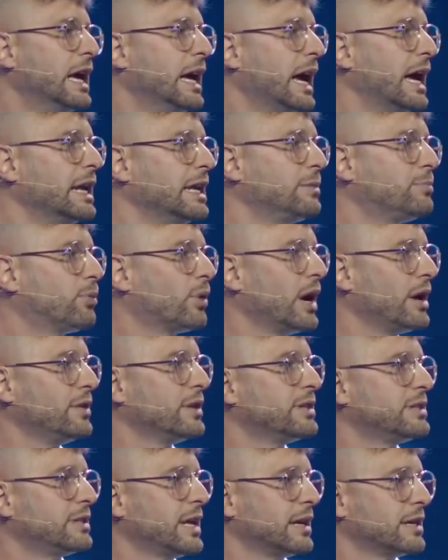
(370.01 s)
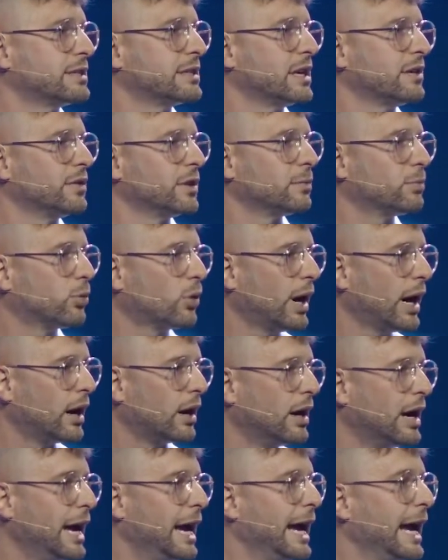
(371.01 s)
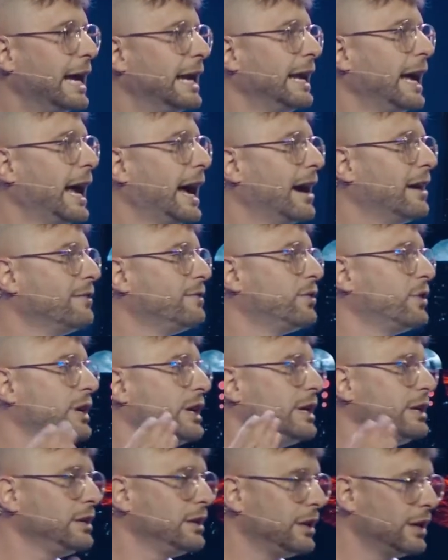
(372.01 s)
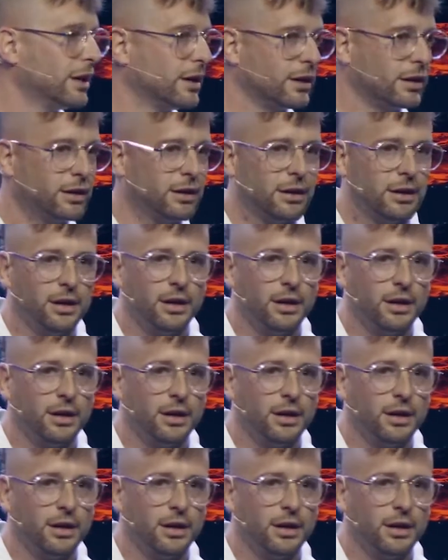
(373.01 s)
and he'd pray this Thanksgiving prayer. And every year